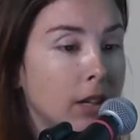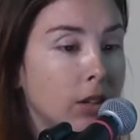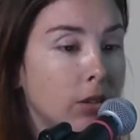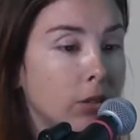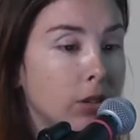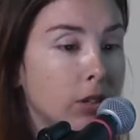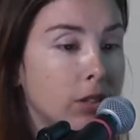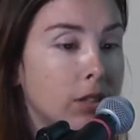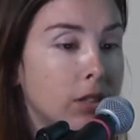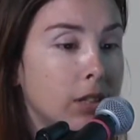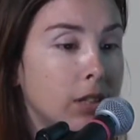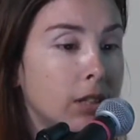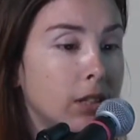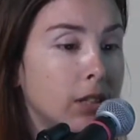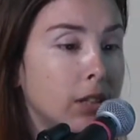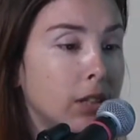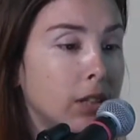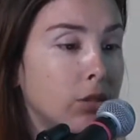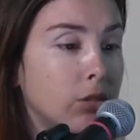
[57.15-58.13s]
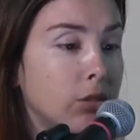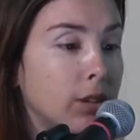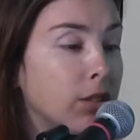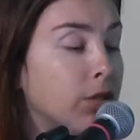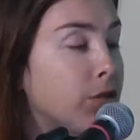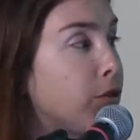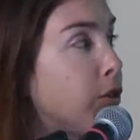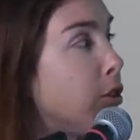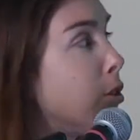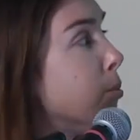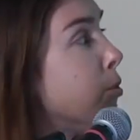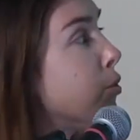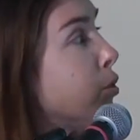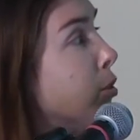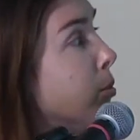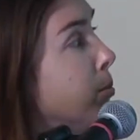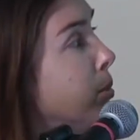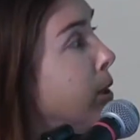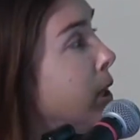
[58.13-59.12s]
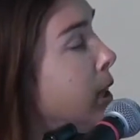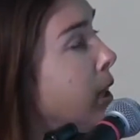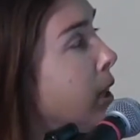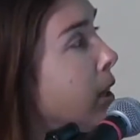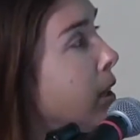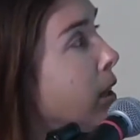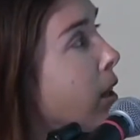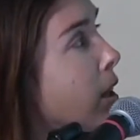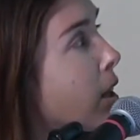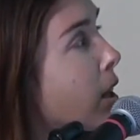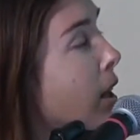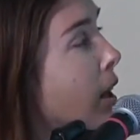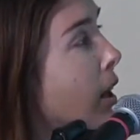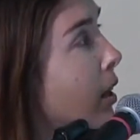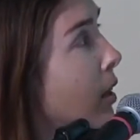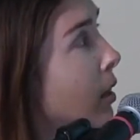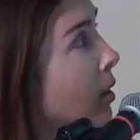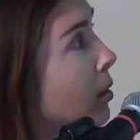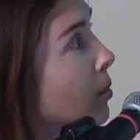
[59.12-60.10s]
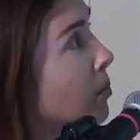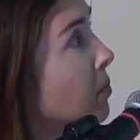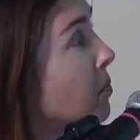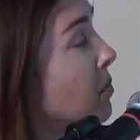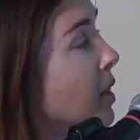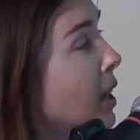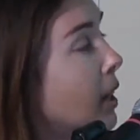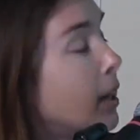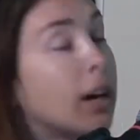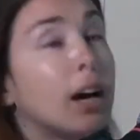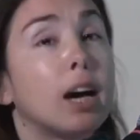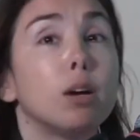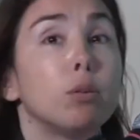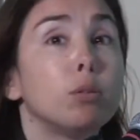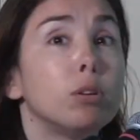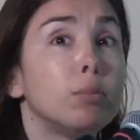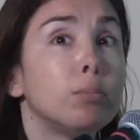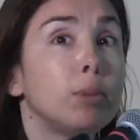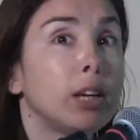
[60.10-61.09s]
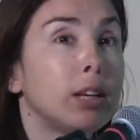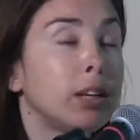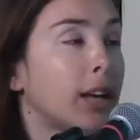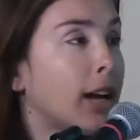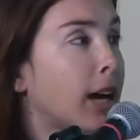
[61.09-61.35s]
you could see that he transformed from being an Ironman